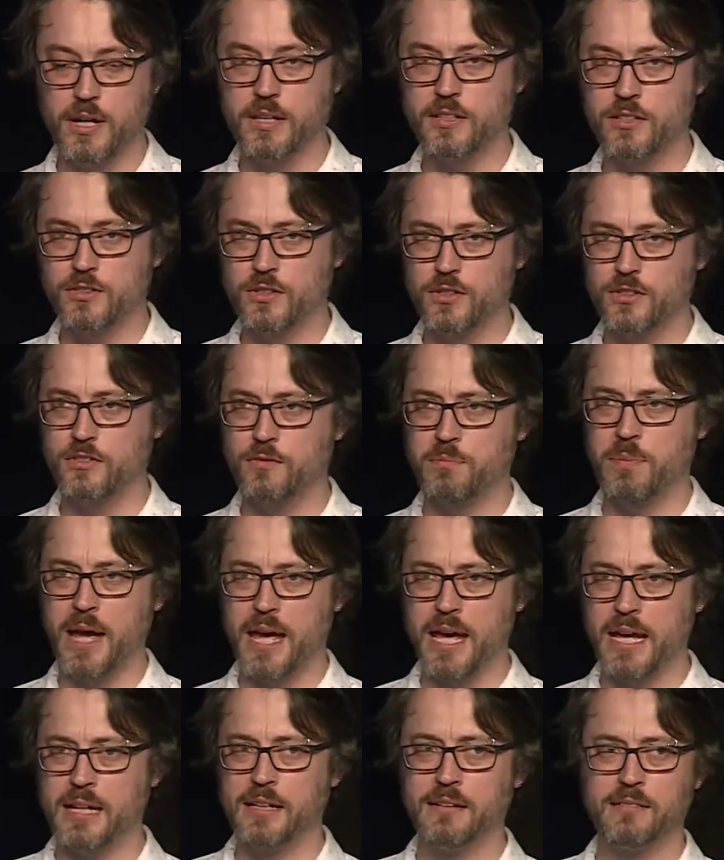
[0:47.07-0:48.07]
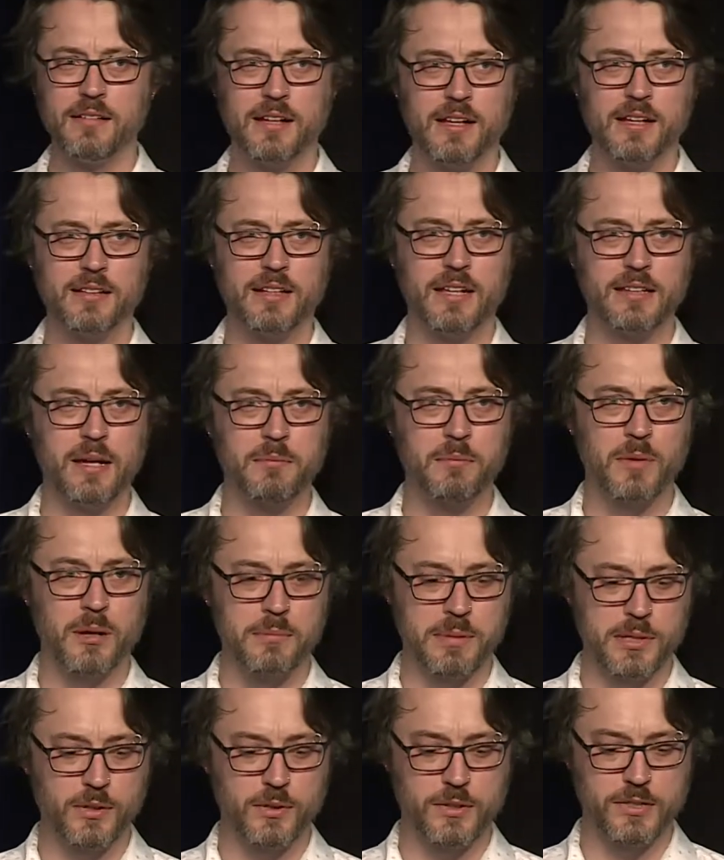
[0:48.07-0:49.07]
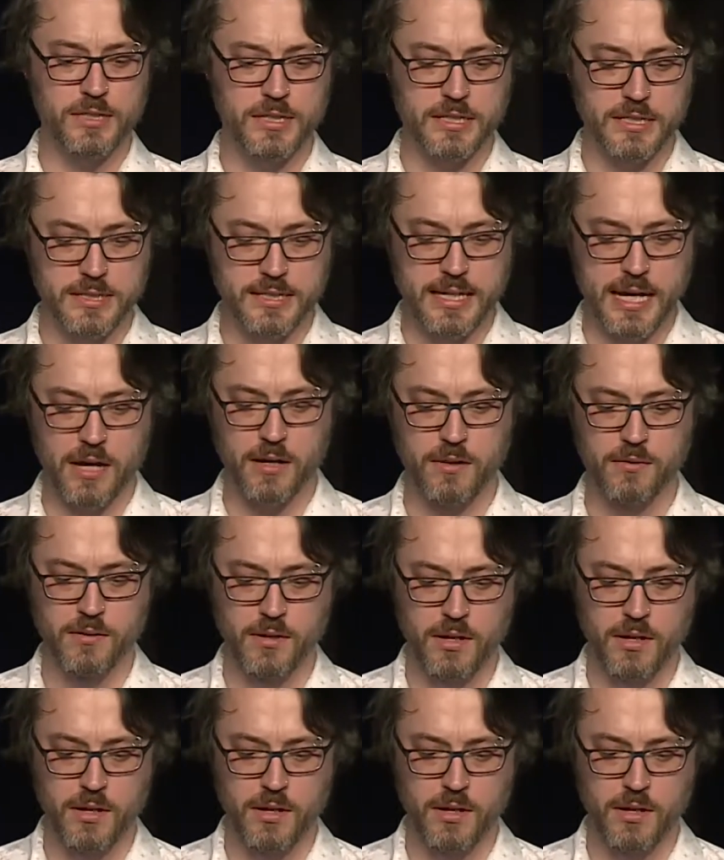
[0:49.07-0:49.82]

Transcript: and the sorts of pain that they might be causing us now.